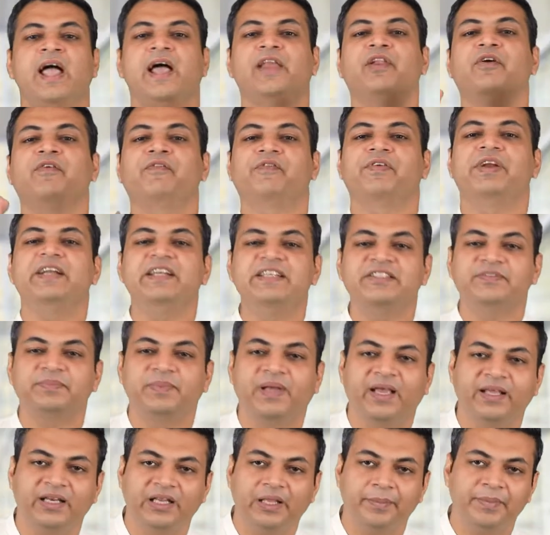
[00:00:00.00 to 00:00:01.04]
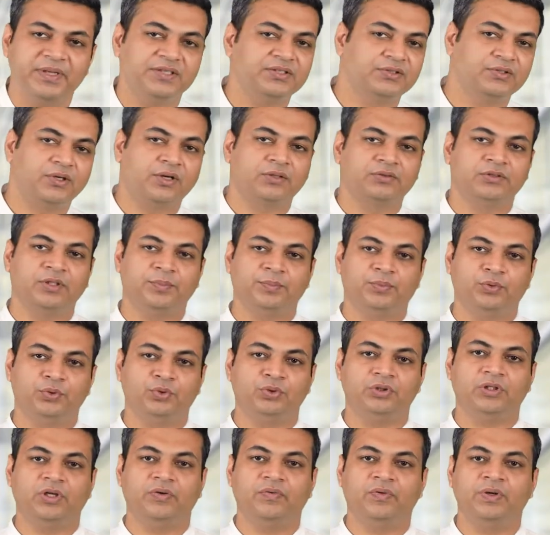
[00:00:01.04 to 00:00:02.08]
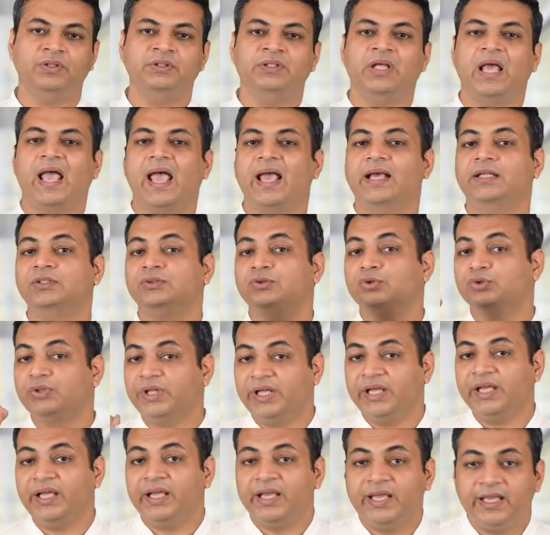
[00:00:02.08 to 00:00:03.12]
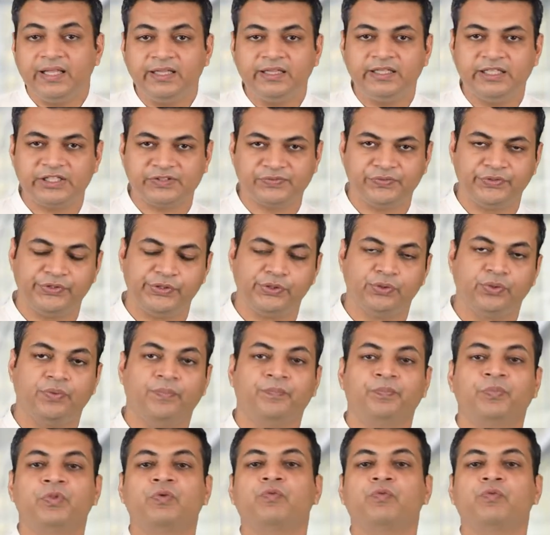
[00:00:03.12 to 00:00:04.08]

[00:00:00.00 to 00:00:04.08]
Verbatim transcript: Hello friends, my name is Dr. Puru Dhawan and today in this video,